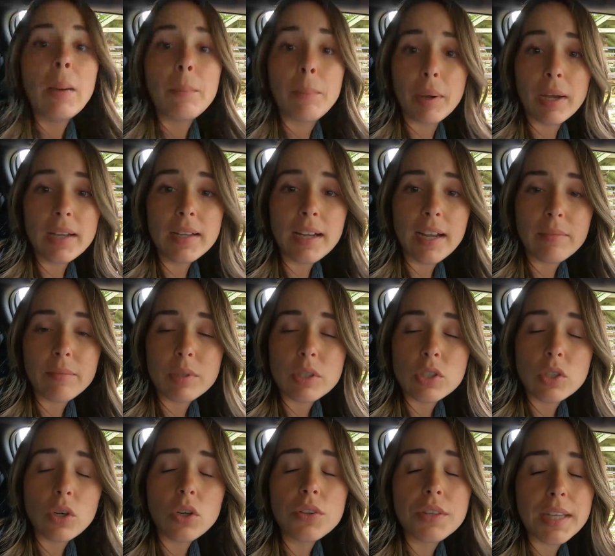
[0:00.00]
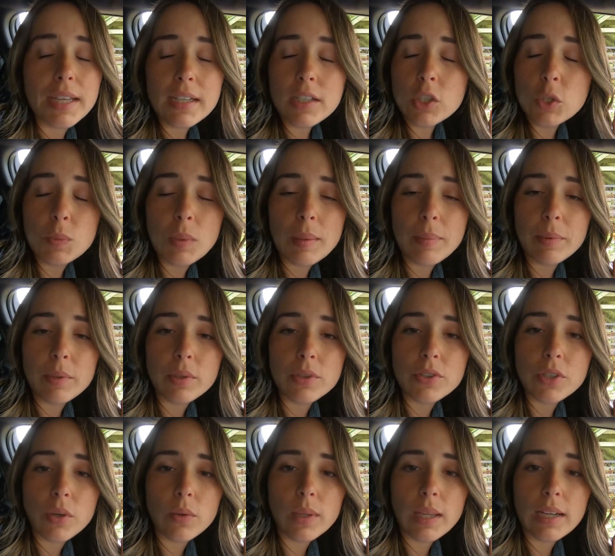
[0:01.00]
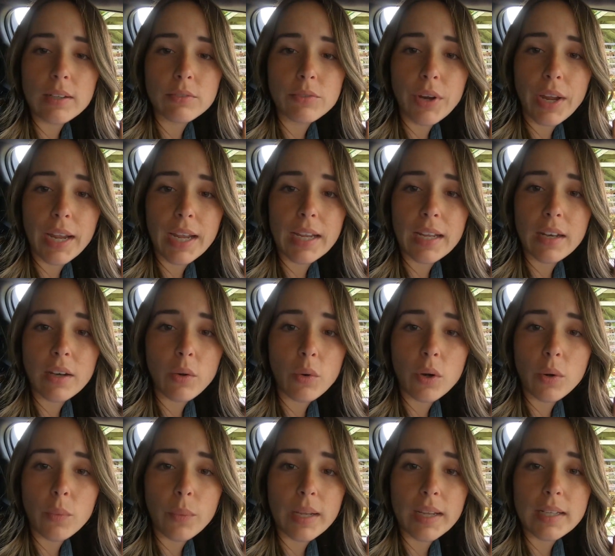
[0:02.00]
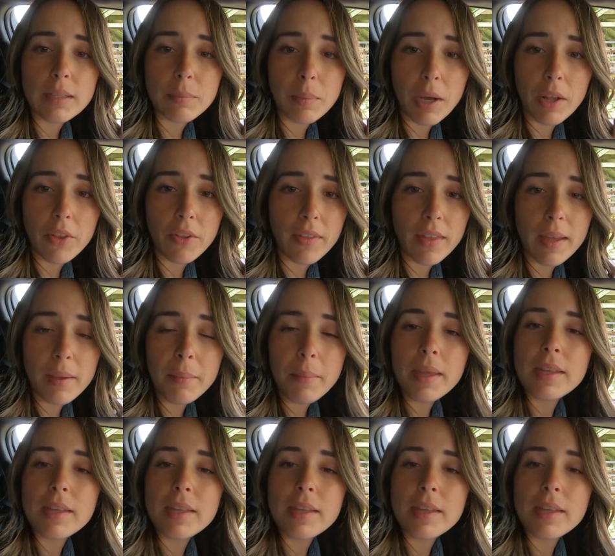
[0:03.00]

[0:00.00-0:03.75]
But I've been told the English people don't let rain or wind bother them,